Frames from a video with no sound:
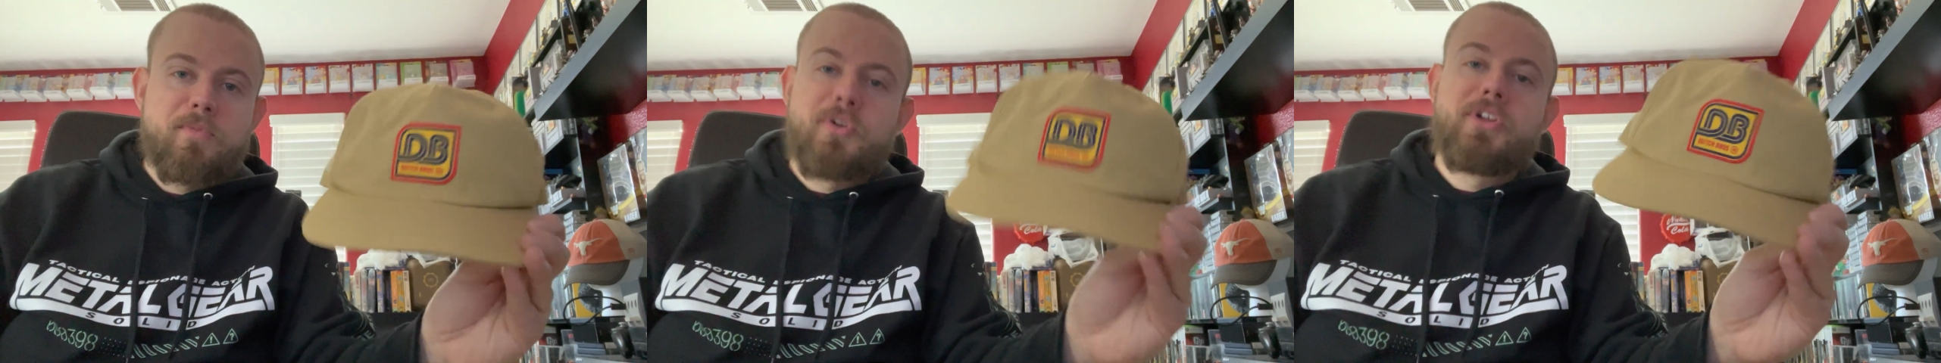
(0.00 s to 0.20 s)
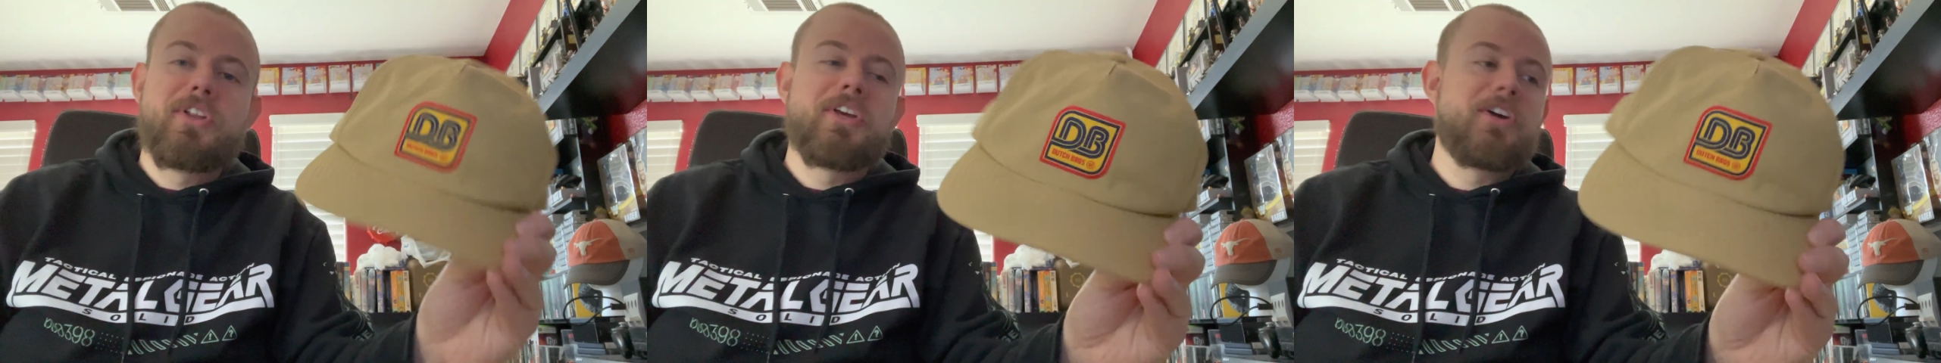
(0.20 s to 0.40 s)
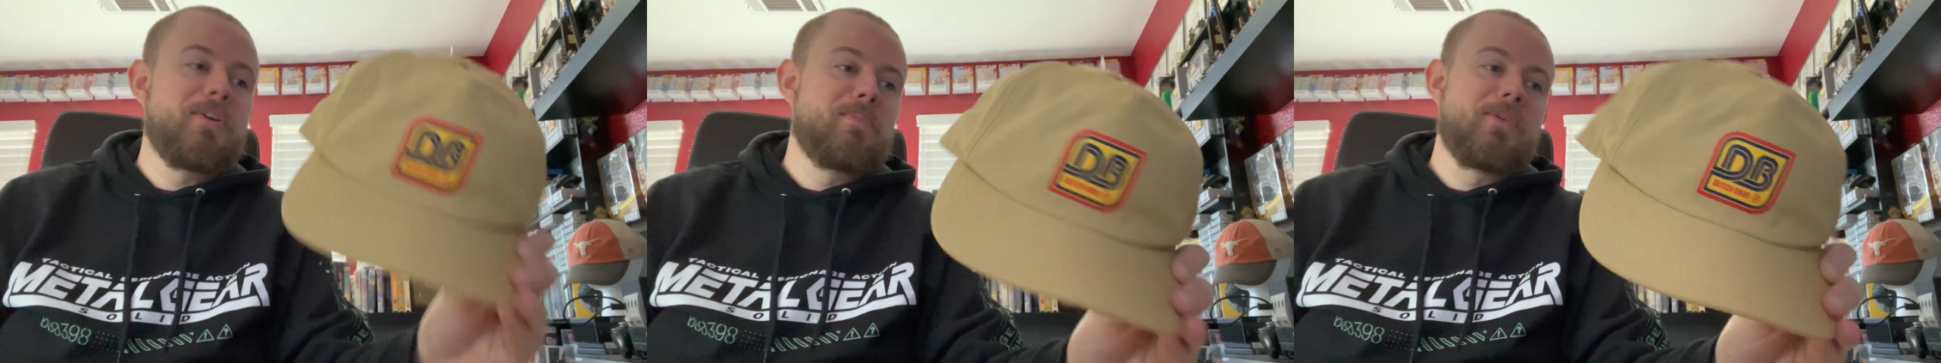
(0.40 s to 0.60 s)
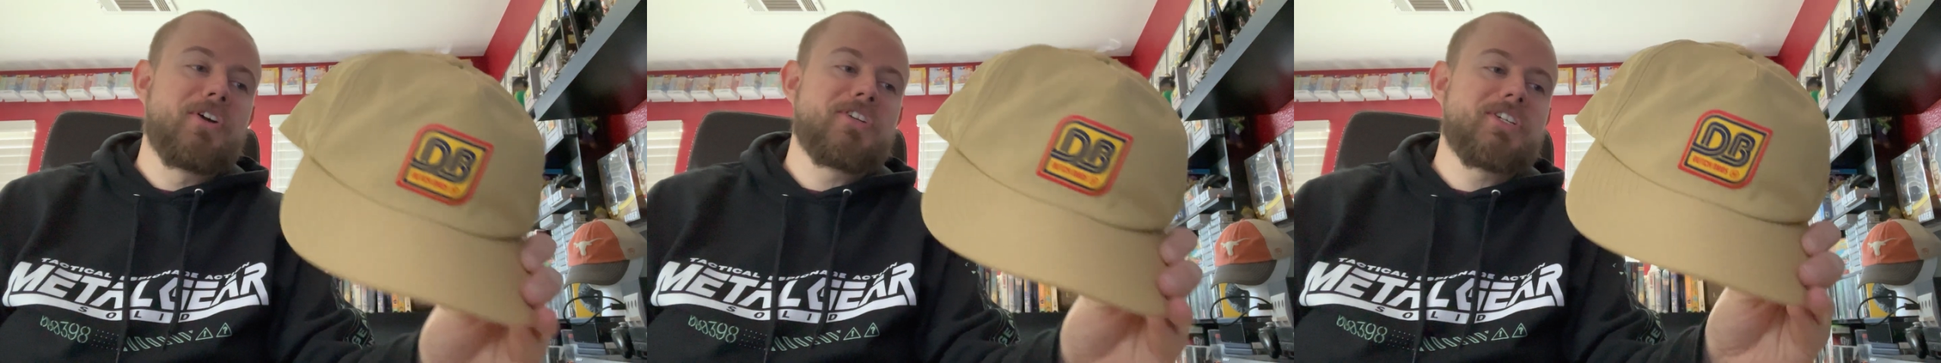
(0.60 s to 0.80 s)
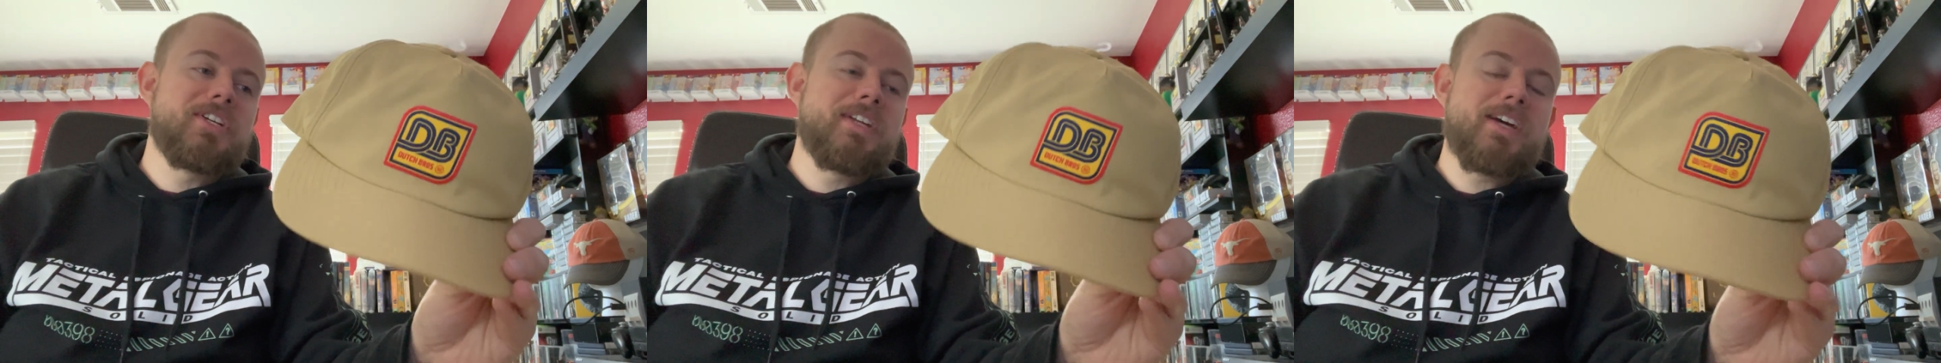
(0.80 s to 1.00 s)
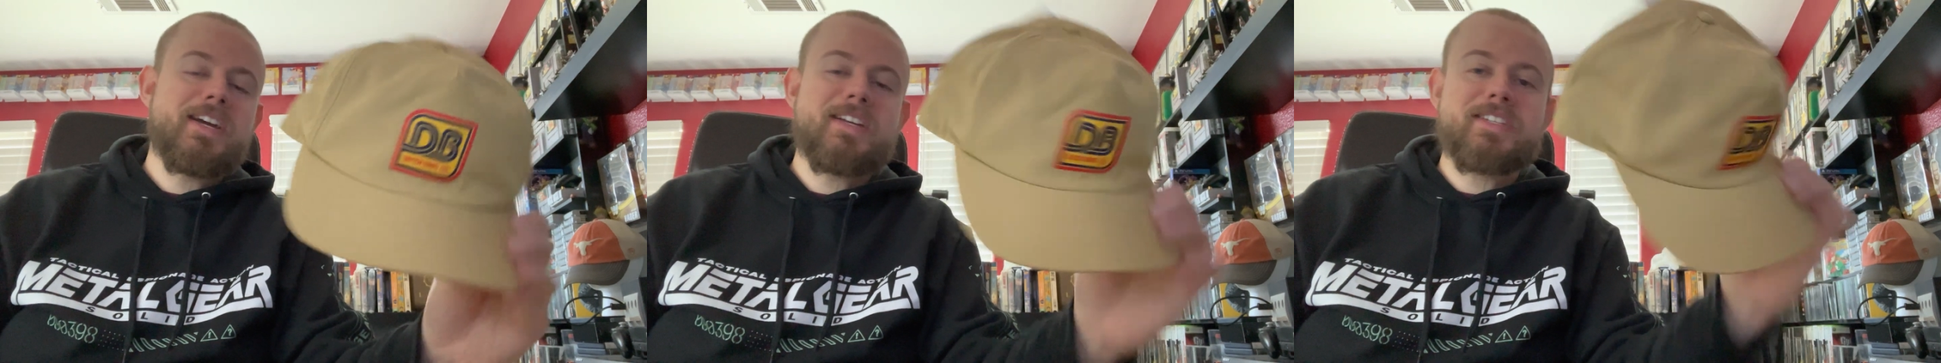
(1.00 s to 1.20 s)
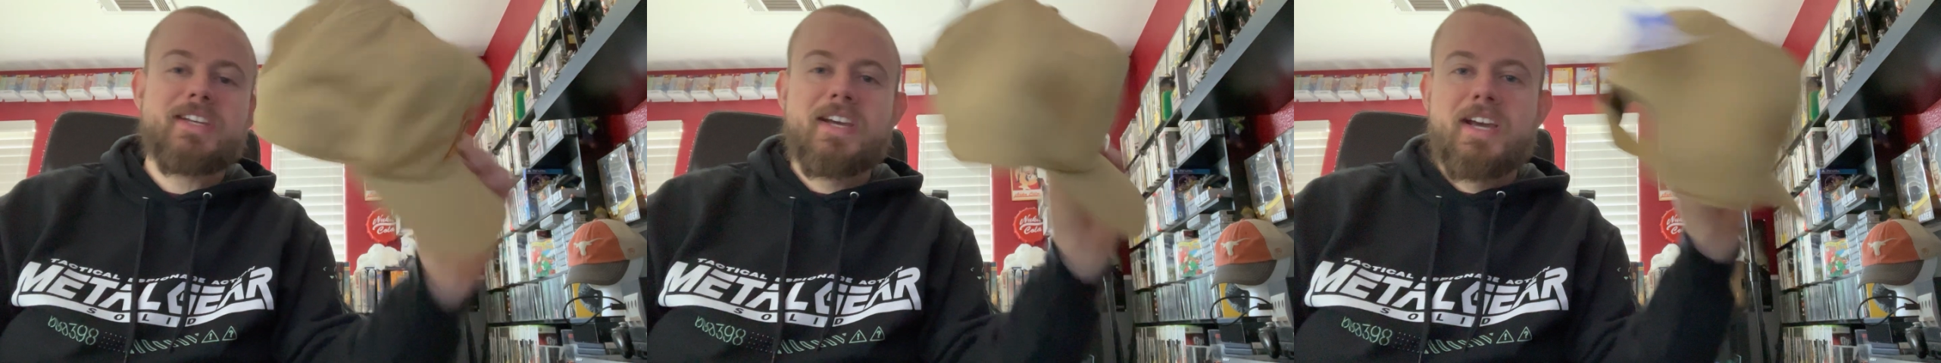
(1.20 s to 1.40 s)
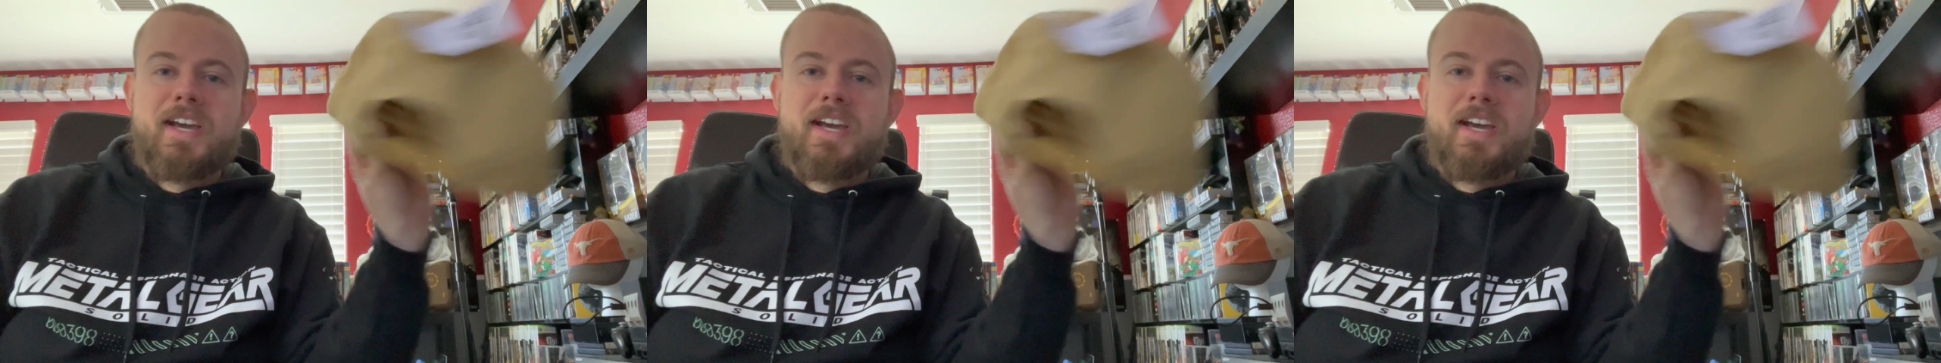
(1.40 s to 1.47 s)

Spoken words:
really good merchandise.